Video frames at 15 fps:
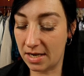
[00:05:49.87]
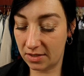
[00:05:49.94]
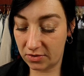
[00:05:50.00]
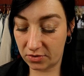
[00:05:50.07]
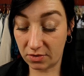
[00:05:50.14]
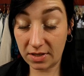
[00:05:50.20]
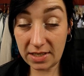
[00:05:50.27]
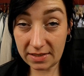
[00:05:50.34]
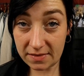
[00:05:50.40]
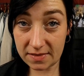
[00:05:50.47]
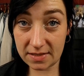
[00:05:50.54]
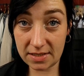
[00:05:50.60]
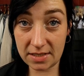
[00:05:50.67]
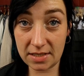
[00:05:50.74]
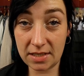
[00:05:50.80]
So let's
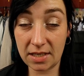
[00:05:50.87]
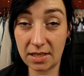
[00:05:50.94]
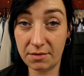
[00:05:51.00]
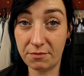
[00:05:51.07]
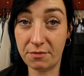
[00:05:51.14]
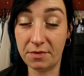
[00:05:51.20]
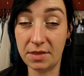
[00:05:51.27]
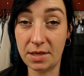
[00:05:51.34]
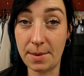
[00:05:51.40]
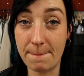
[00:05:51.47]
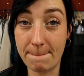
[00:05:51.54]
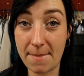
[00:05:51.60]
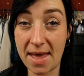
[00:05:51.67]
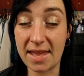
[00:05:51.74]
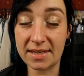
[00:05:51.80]
see if the
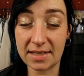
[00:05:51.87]
matte